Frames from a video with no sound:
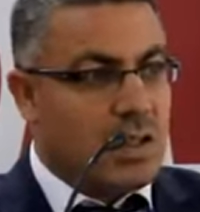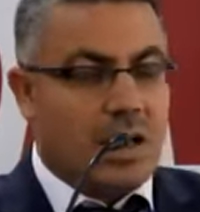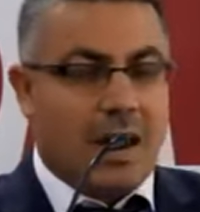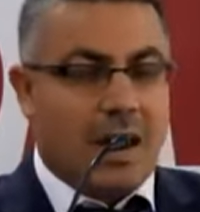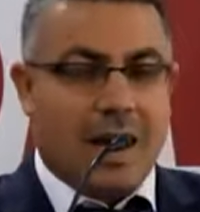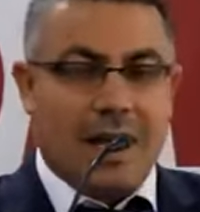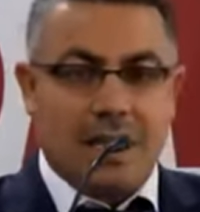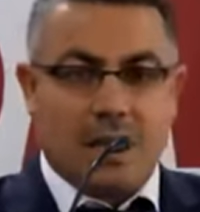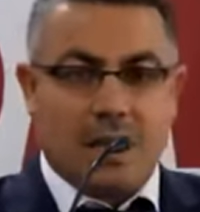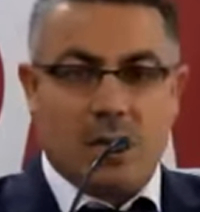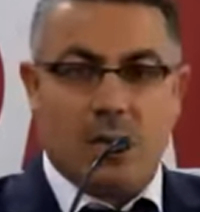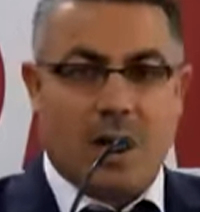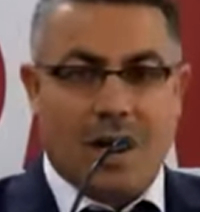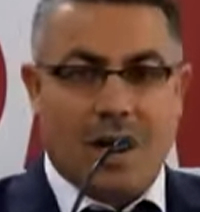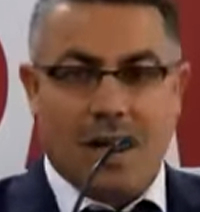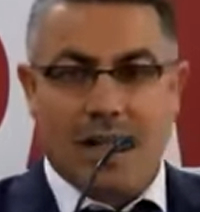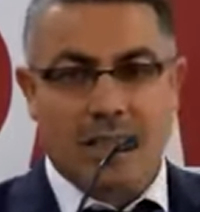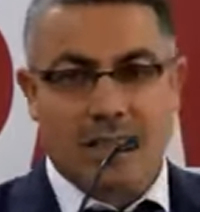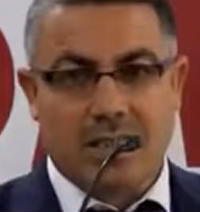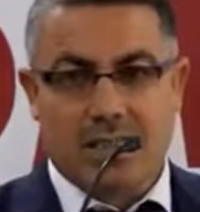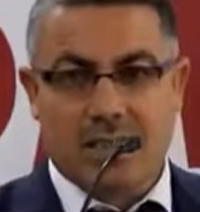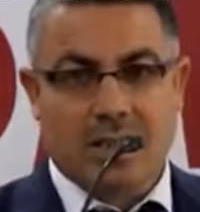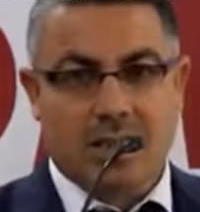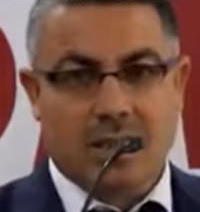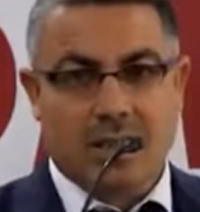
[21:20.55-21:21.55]

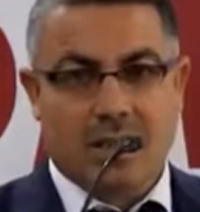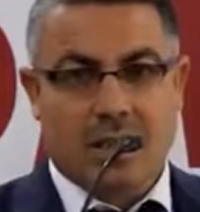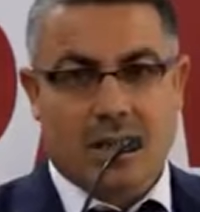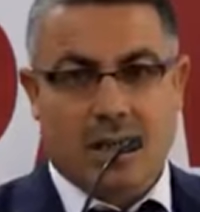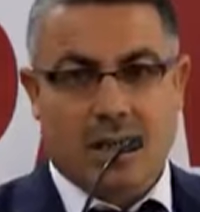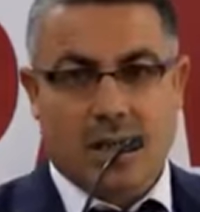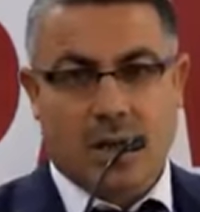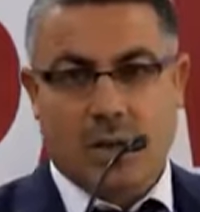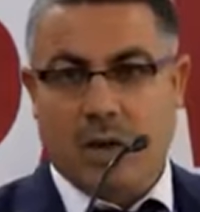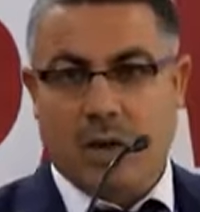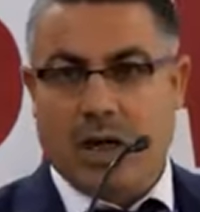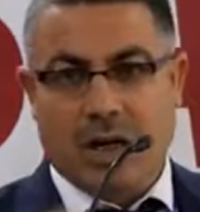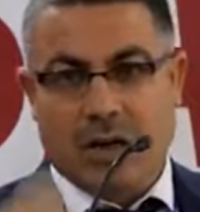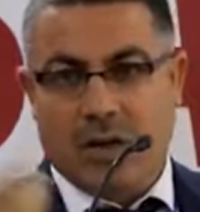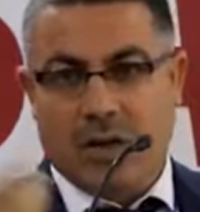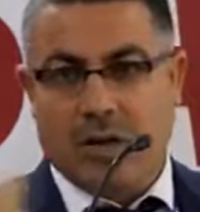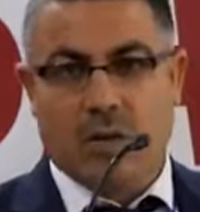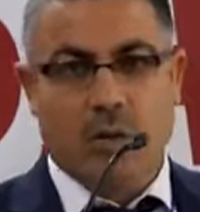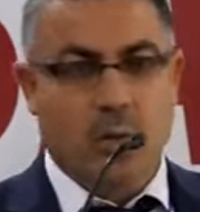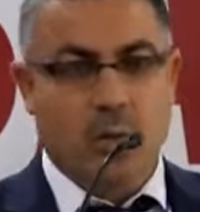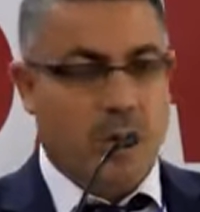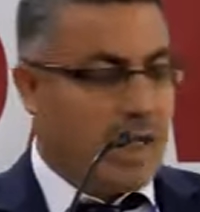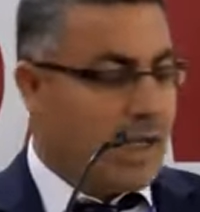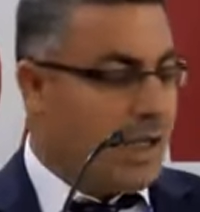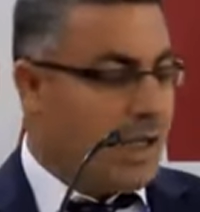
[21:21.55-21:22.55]
otherwise you are
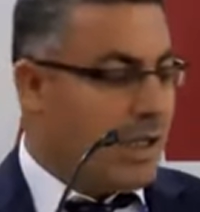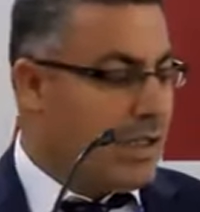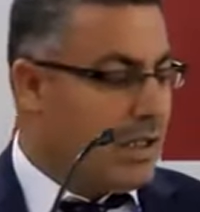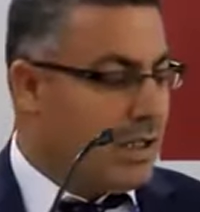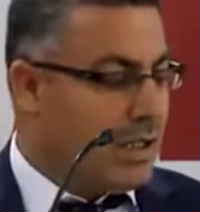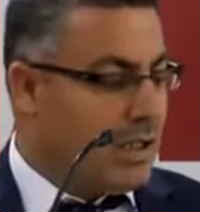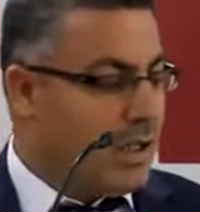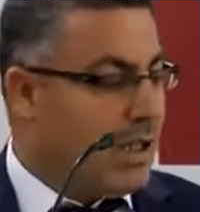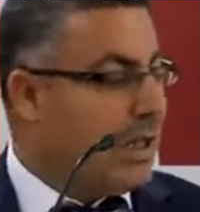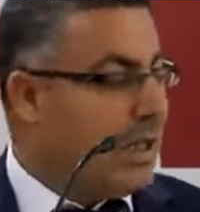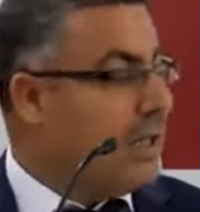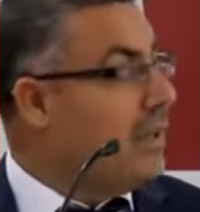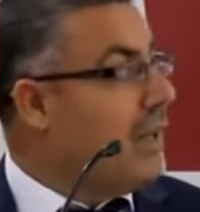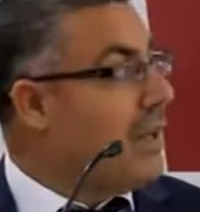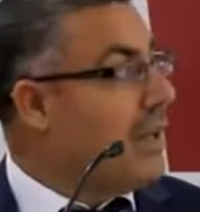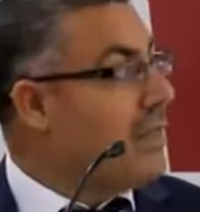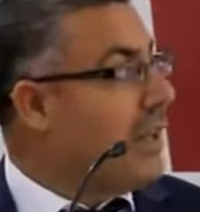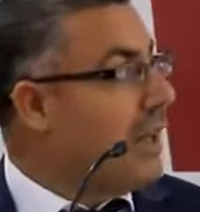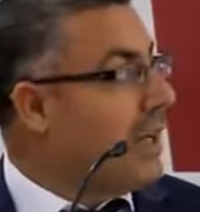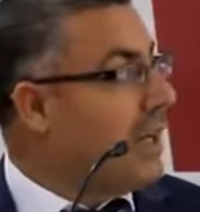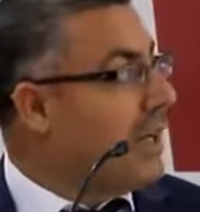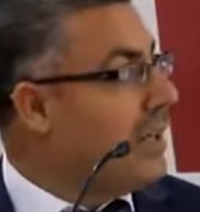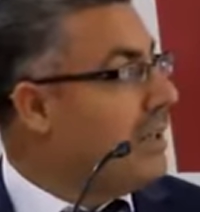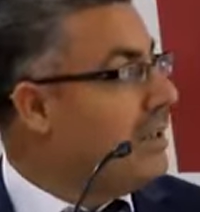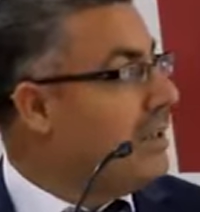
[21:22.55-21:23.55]
doing
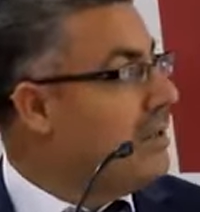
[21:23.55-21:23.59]
nothing.